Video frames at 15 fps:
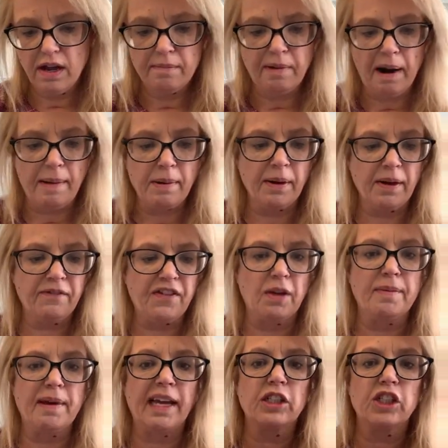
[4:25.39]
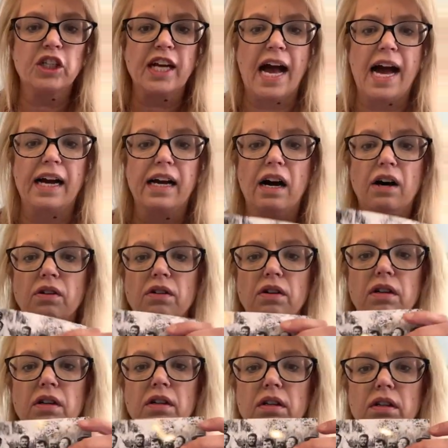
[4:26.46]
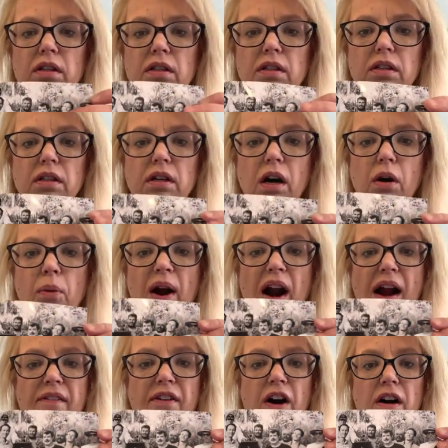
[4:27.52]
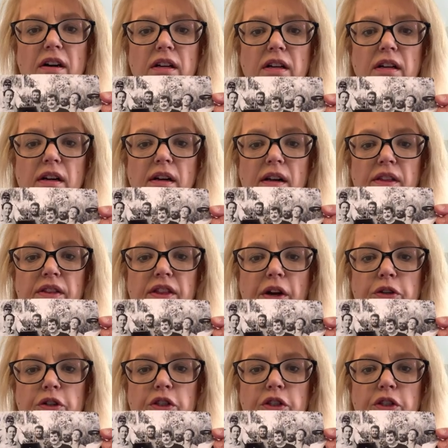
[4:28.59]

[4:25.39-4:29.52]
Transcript: probably filming in Chicago or wherever. There's